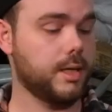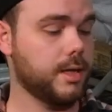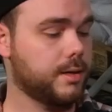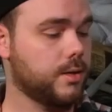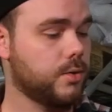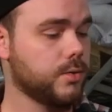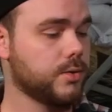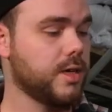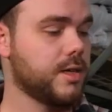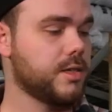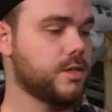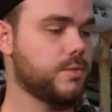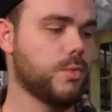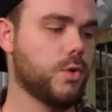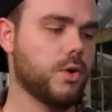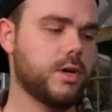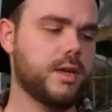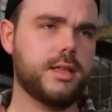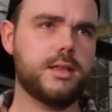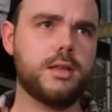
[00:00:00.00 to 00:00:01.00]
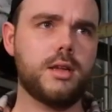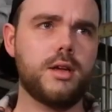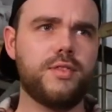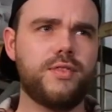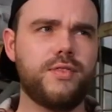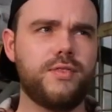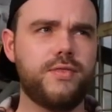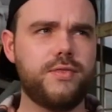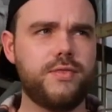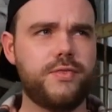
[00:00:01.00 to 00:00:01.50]
It contains more than
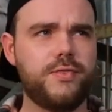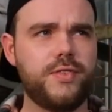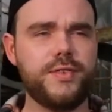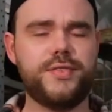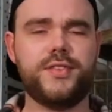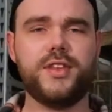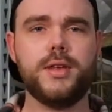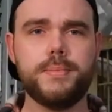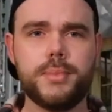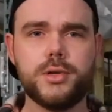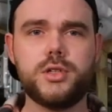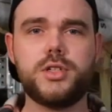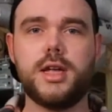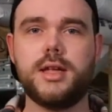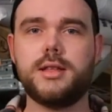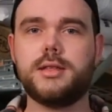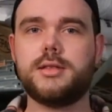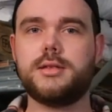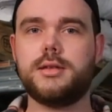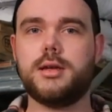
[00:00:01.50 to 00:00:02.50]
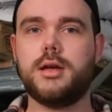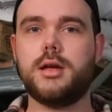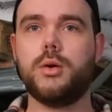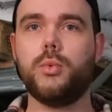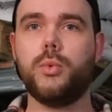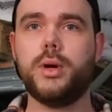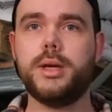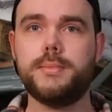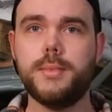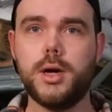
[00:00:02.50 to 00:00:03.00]
50%
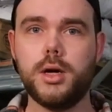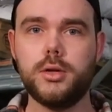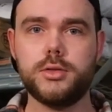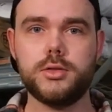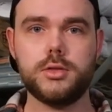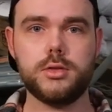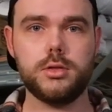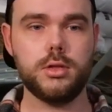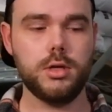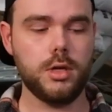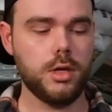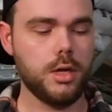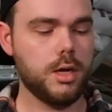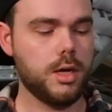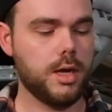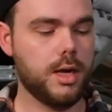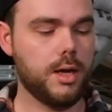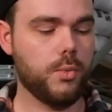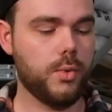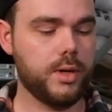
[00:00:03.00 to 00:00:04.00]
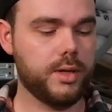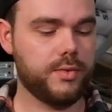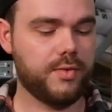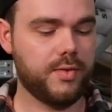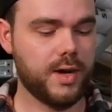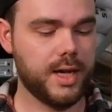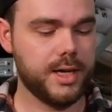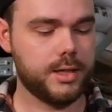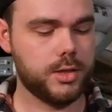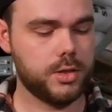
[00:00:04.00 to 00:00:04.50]
wheat malt and wheat
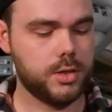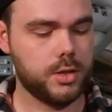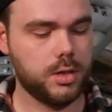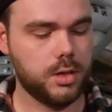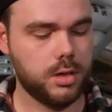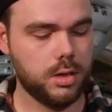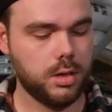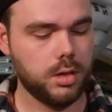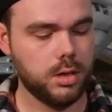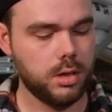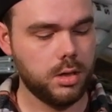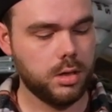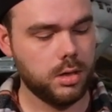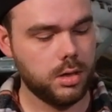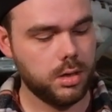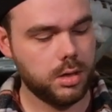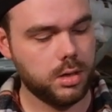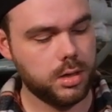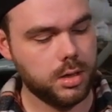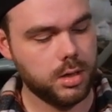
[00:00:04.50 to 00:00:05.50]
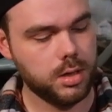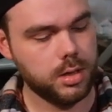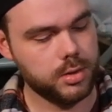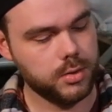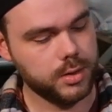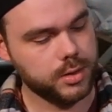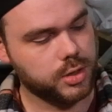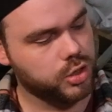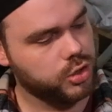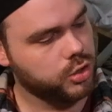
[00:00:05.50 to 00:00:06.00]
flakes.
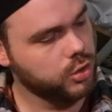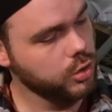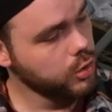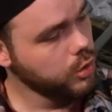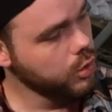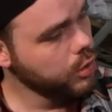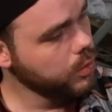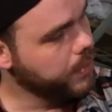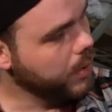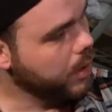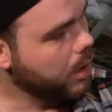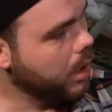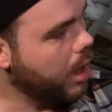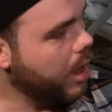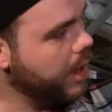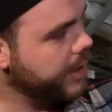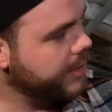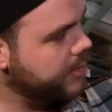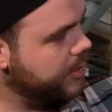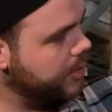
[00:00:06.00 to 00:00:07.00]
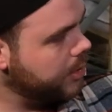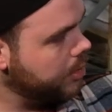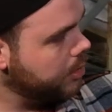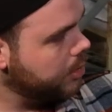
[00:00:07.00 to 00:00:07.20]
So it's super light.